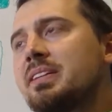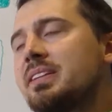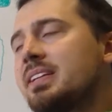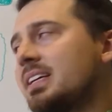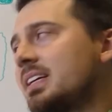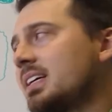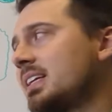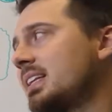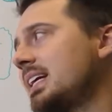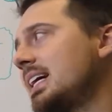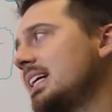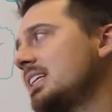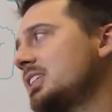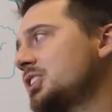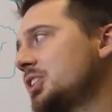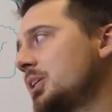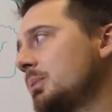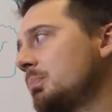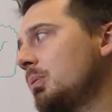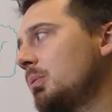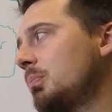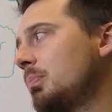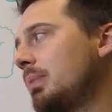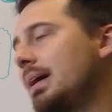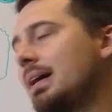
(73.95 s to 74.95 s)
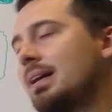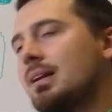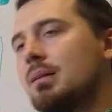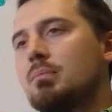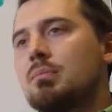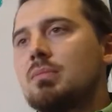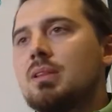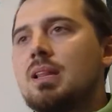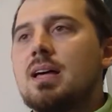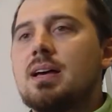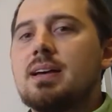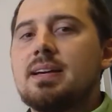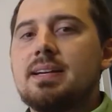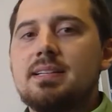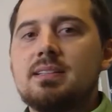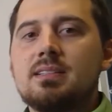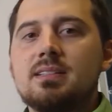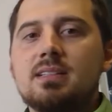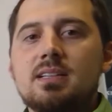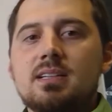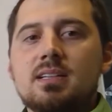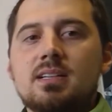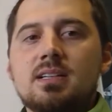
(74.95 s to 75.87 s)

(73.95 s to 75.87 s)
think of that triple bottom line.